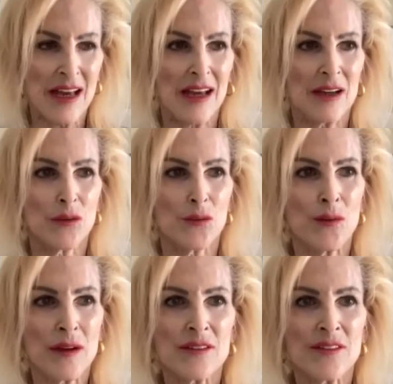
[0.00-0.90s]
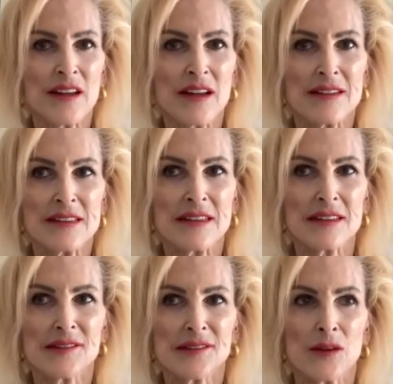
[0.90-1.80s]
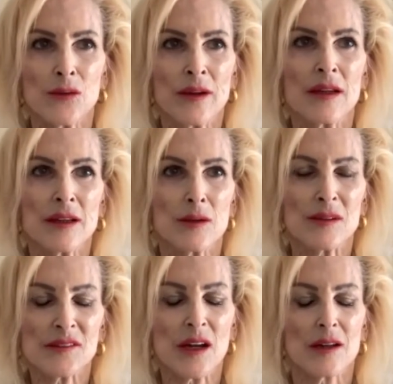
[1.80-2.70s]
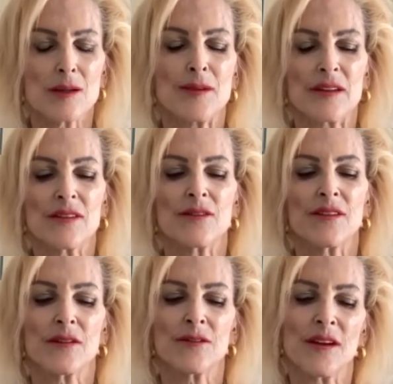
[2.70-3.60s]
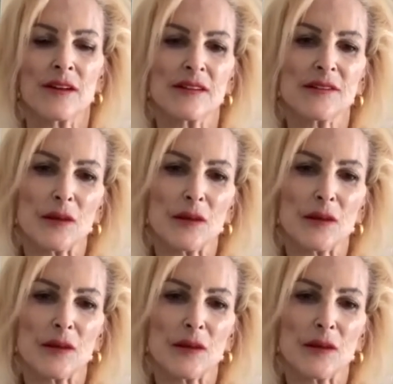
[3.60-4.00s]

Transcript: And one of the ideas, we, he was talking about the various